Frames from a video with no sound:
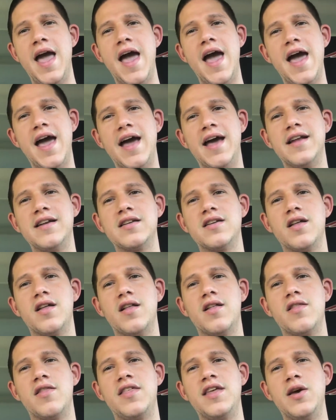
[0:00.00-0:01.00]
and
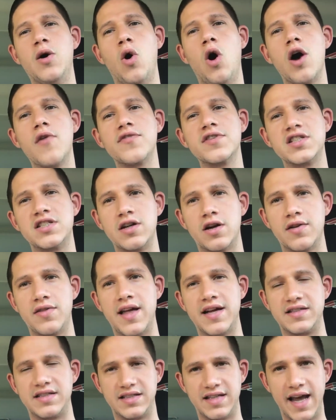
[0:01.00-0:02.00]
the officer
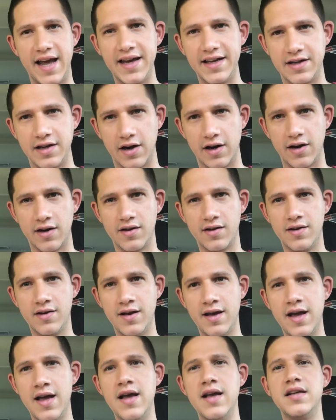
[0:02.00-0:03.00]
that detained her
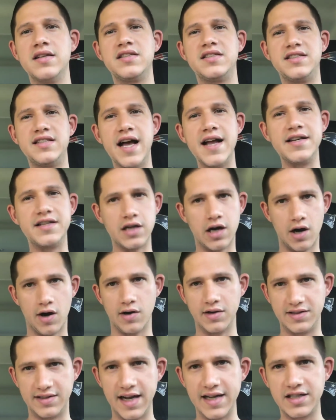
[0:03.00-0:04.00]
said to
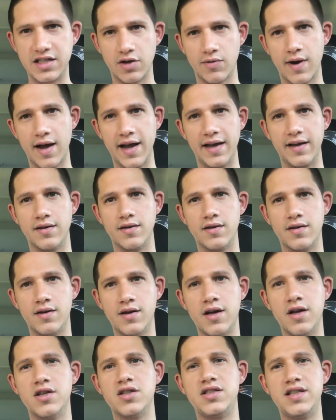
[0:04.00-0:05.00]
her, dead to right,
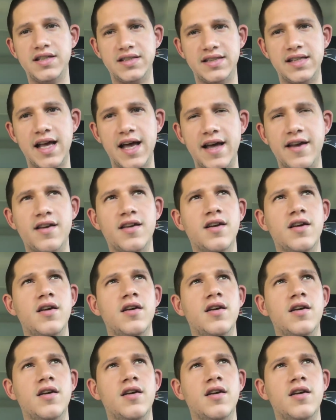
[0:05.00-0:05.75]
she said,